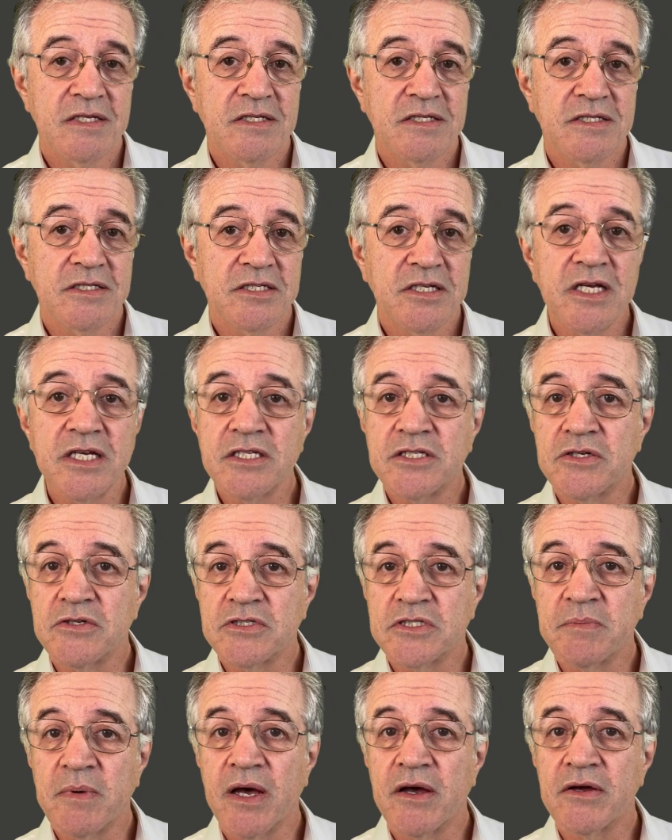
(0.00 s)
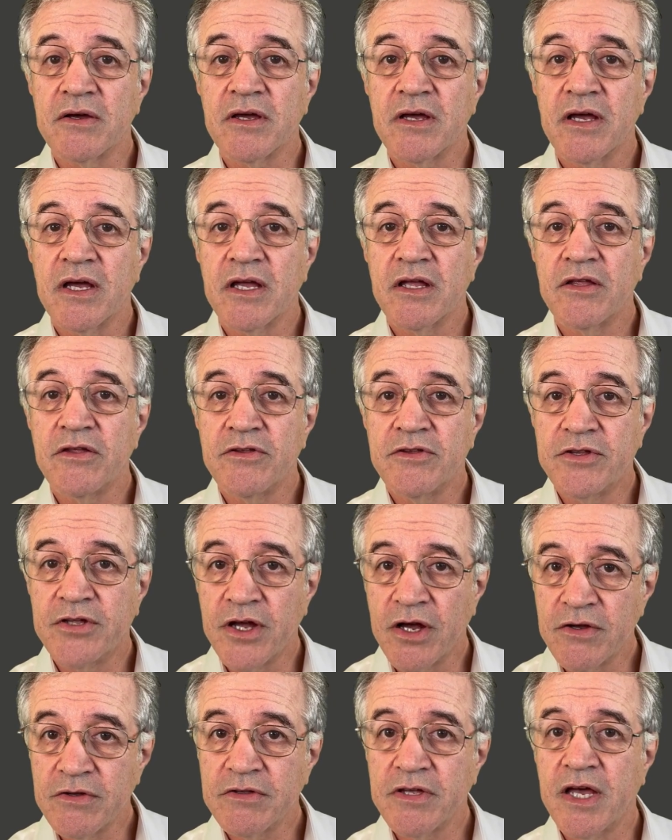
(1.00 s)
Teens who smoke
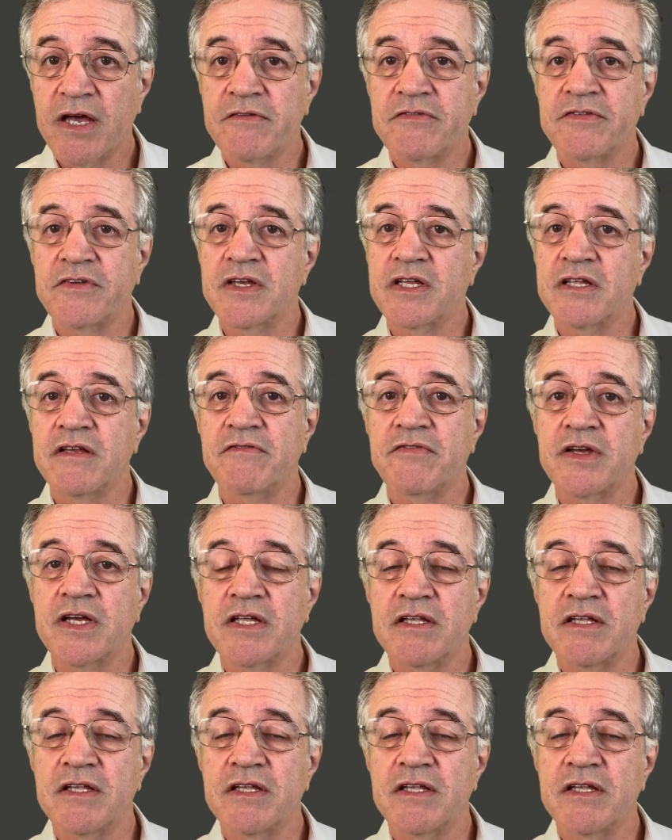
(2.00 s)
don't have significant